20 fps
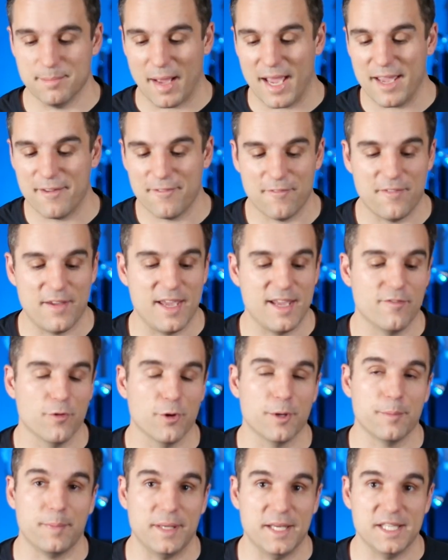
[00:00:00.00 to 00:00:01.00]
My
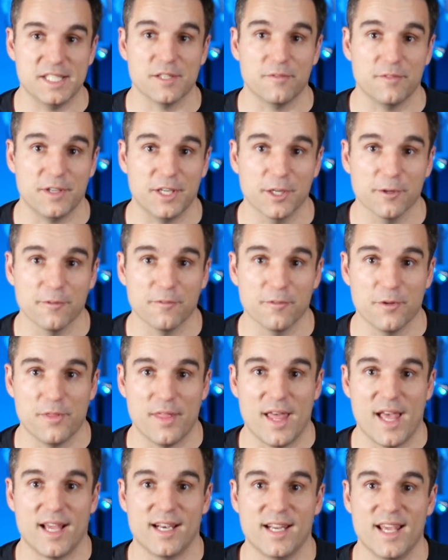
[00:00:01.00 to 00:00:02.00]
favorite piece of gear for
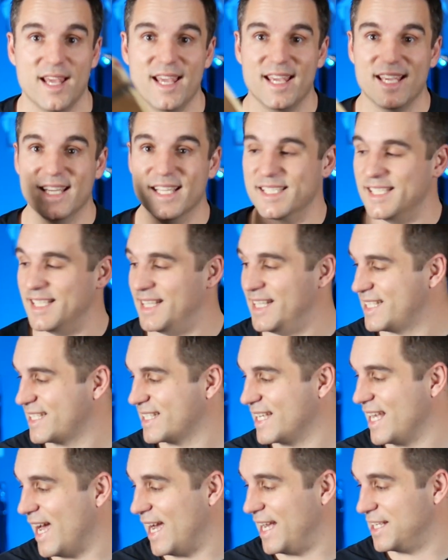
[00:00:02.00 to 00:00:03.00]
that is this
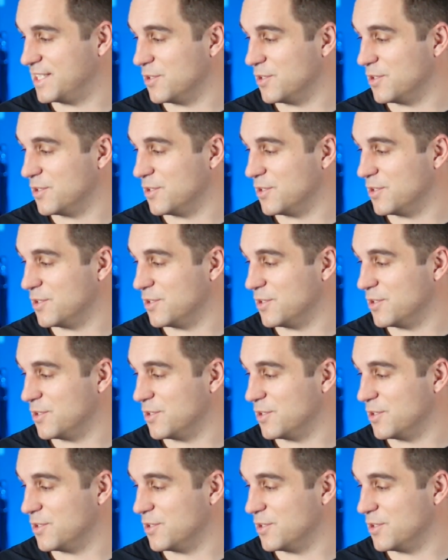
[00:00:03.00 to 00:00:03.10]
guy.